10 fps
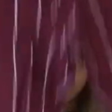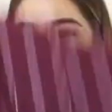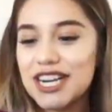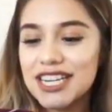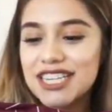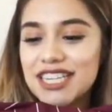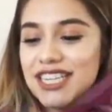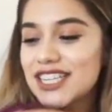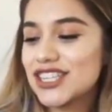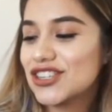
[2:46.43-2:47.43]

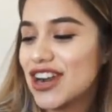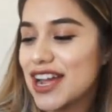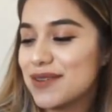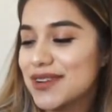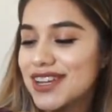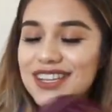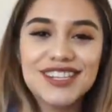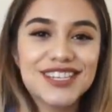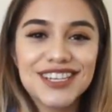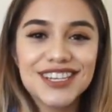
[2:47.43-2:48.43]
Burgundy striped.
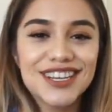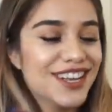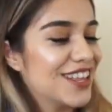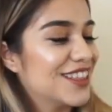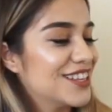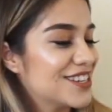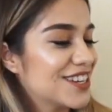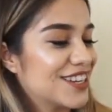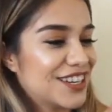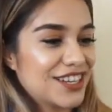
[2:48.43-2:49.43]
These are
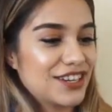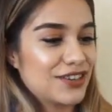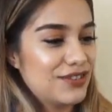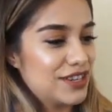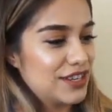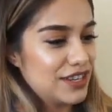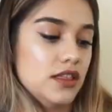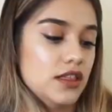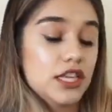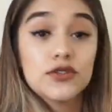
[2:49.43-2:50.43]
cute.
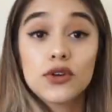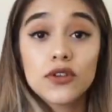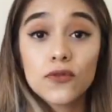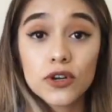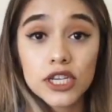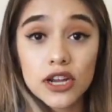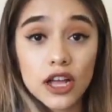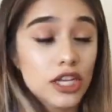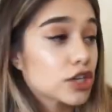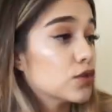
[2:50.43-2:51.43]
These are only
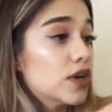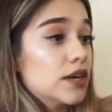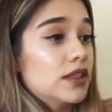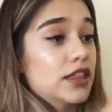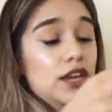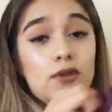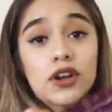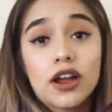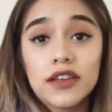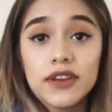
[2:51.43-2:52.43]
$14. What? They were
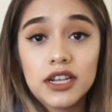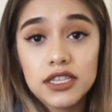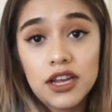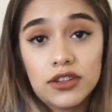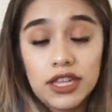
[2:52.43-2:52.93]
not even on sale.